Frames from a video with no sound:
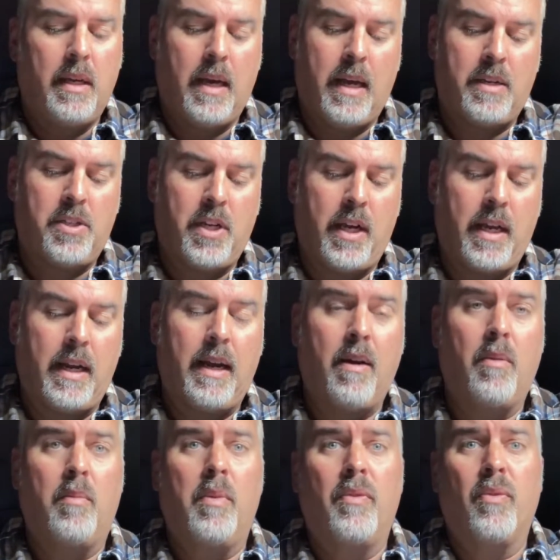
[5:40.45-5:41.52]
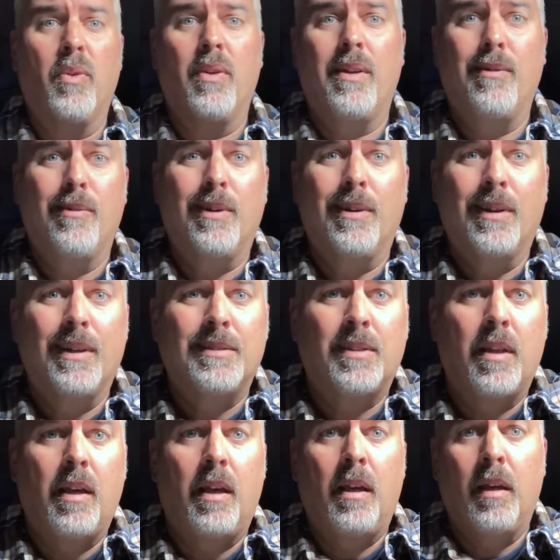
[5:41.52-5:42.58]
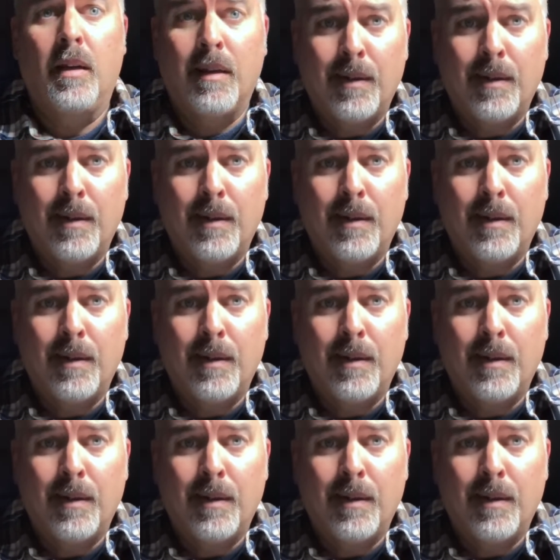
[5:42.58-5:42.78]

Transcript: I'd check it out before they realize they